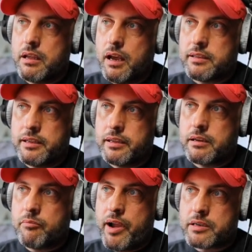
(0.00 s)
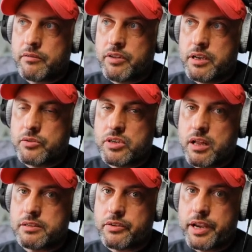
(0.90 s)
I think Microsoft has to tell
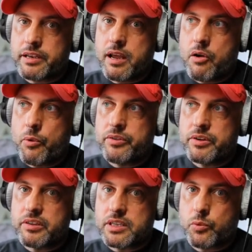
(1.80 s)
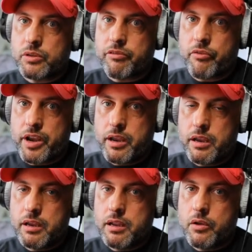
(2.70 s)
us right now whether this will
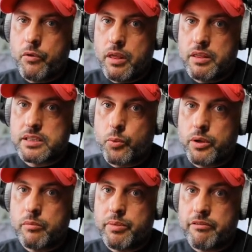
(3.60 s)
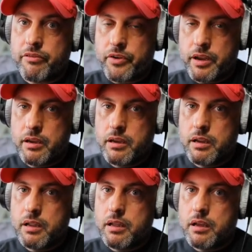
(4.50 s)
be free
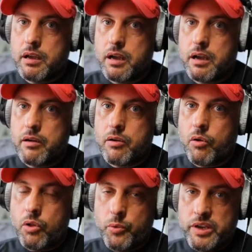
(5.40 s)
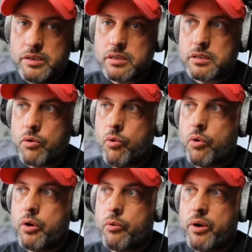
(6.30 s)
always,
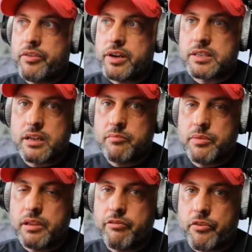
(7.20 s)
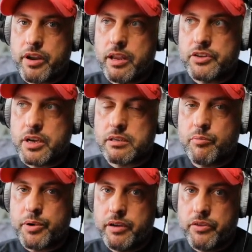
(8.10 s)
or whether it's going to be free just in
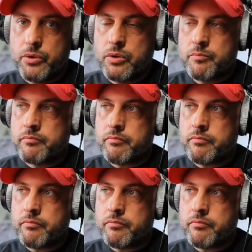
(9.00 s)
preview.